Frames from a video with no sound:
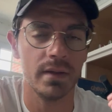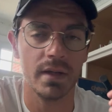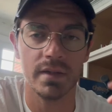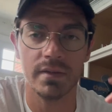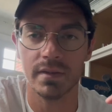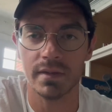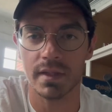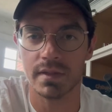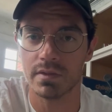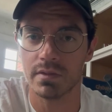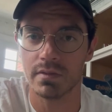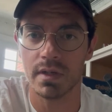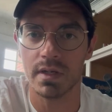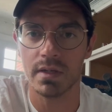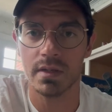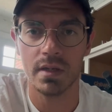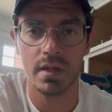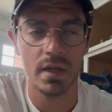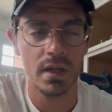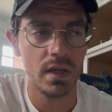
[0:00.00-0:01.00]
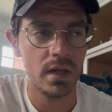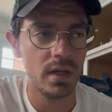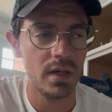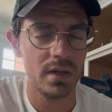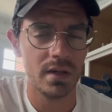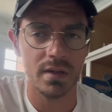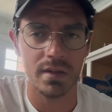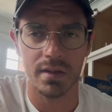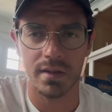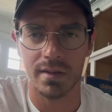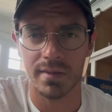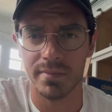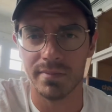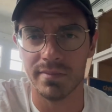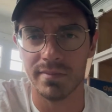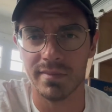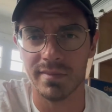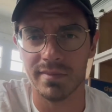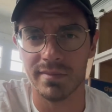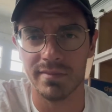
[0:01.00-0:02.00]
I think that's great.
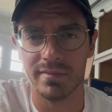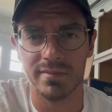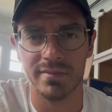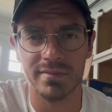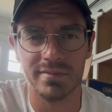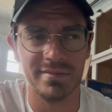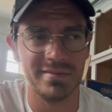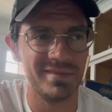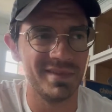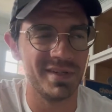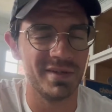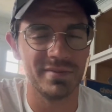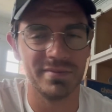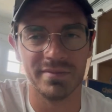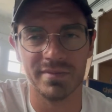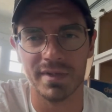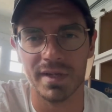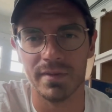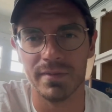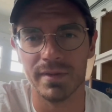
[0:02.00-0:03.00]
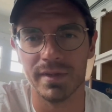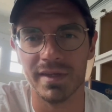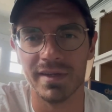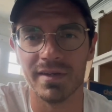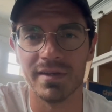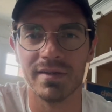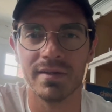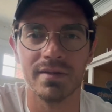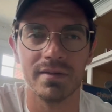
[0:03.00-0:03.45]
You know, not really a